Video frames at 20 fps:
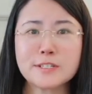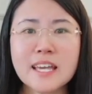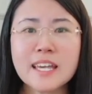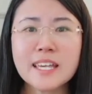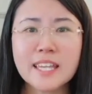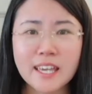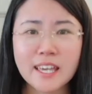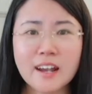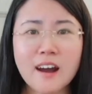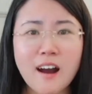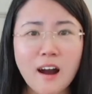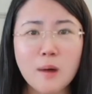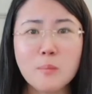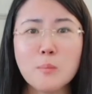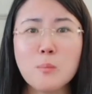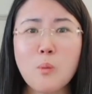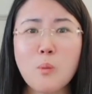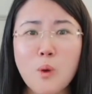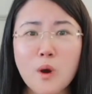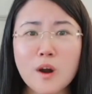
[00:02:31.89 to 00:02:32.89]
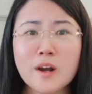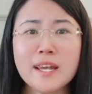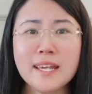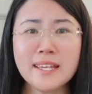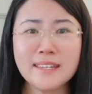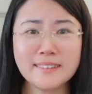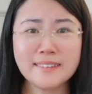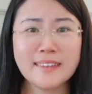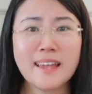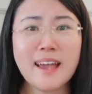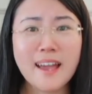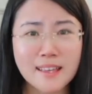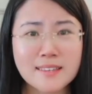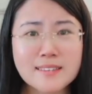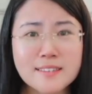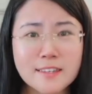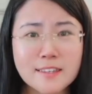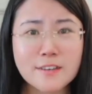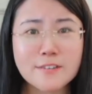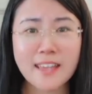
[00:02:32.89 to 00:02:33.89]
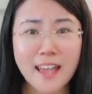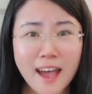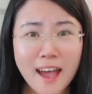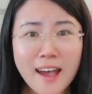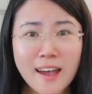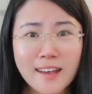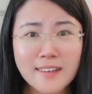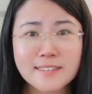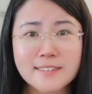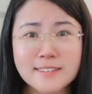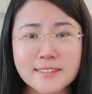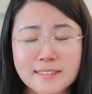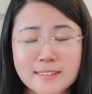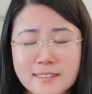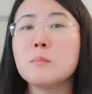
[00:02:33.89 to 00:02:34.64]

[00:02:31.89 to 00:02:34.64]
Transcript: taking on more intensive tasks.